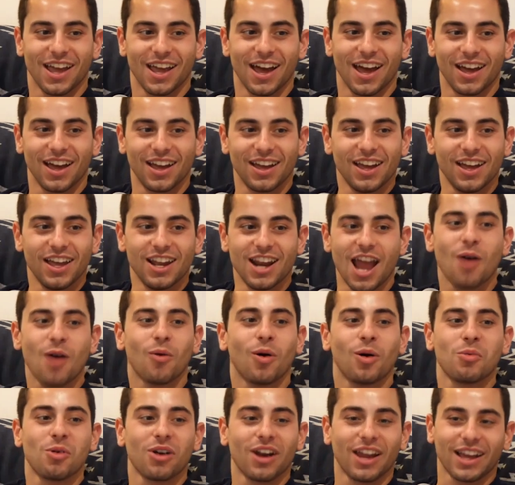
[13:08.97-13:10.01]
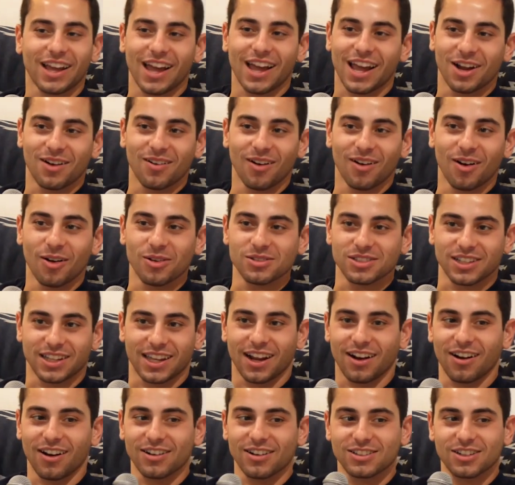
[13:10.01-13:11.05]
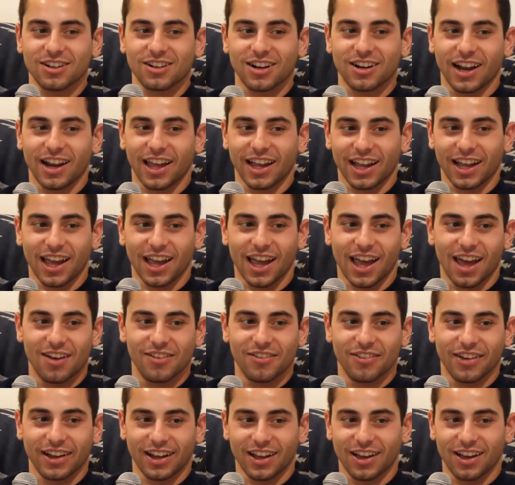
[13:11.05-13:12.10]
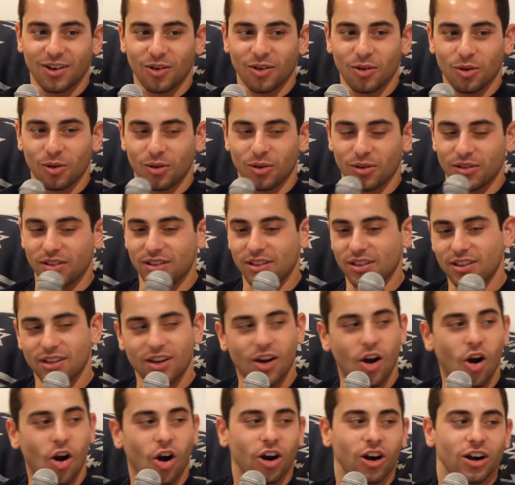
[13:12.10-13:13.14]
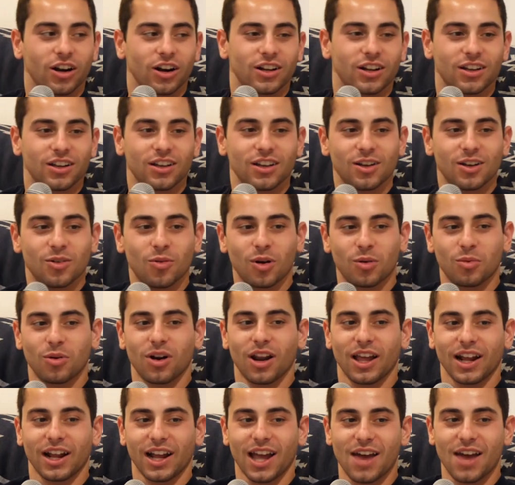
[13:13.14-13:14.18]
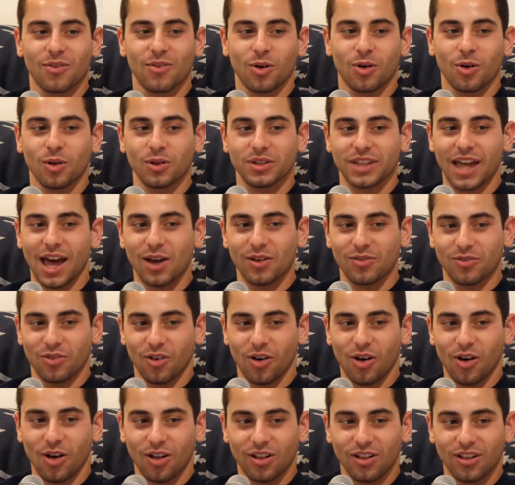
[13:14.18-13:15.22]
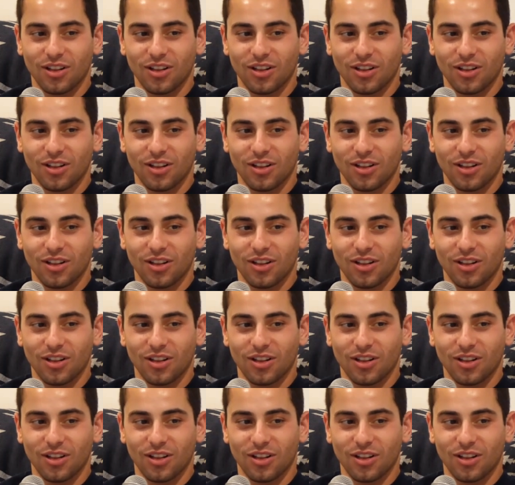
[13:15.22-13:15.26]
Yeah, you would not like I grow as a character and like I have like a whole arc, one where like I have a whole downfall.